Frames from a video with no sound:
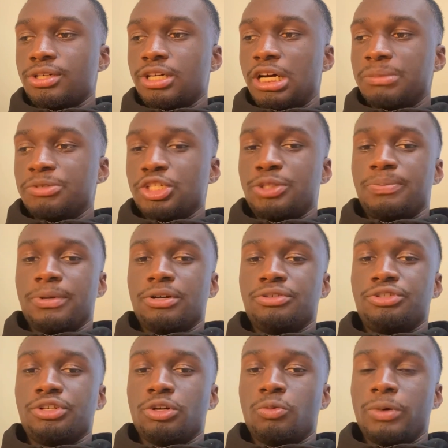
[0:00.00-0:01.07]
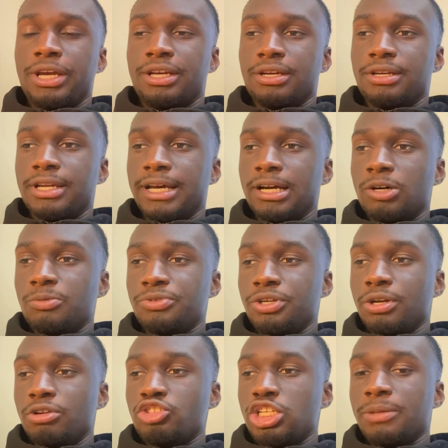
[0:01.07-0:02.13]
I'm just spiritually awakened now. You
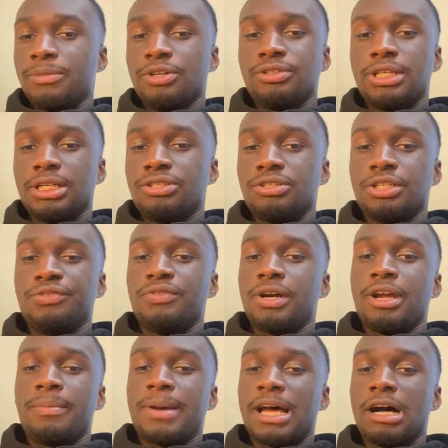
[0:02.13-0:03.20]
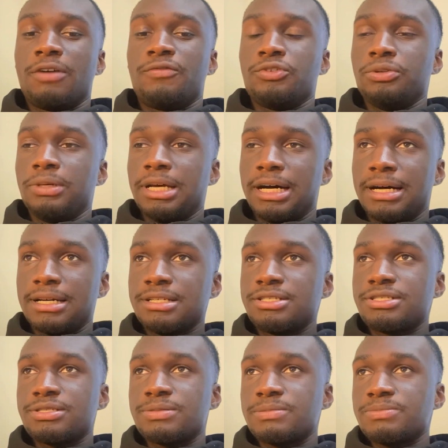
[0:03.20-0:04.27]
know, semen retention is very powerful, you
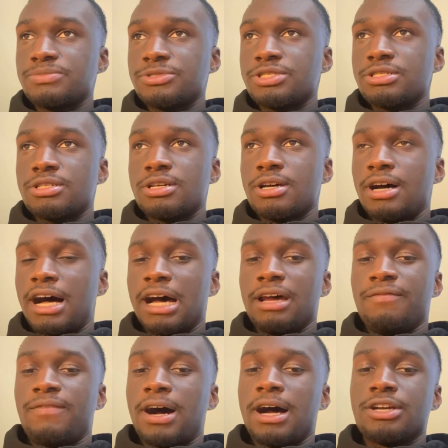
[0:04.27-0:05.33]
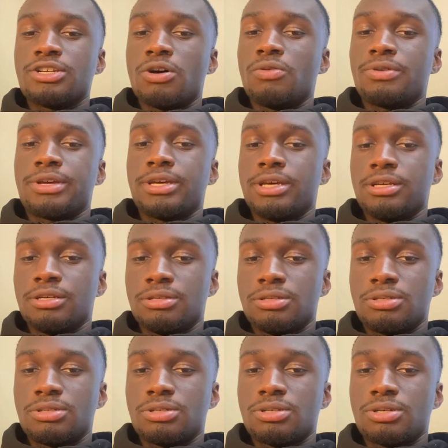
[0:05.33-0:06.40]
guys. I advise all
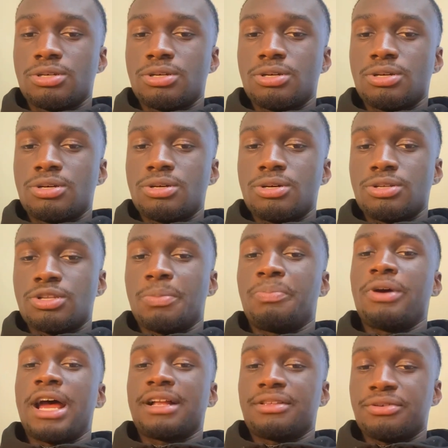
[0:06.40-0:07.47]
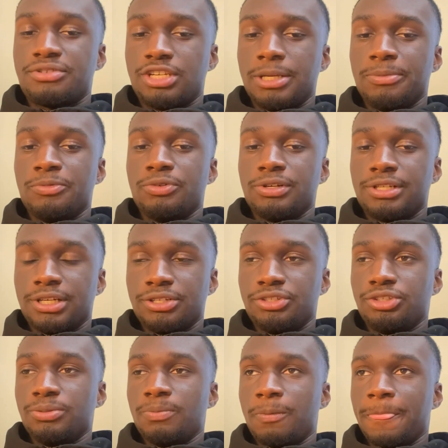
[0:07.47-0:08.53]
kings to practice semen
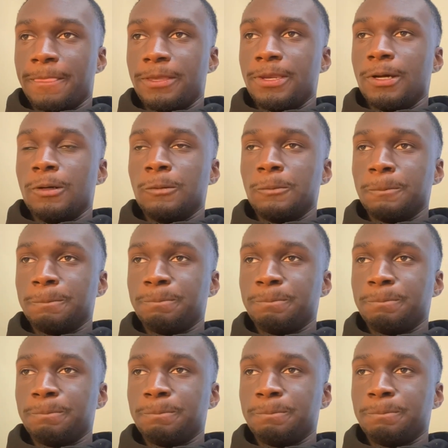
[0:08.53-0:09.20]
retention, you know.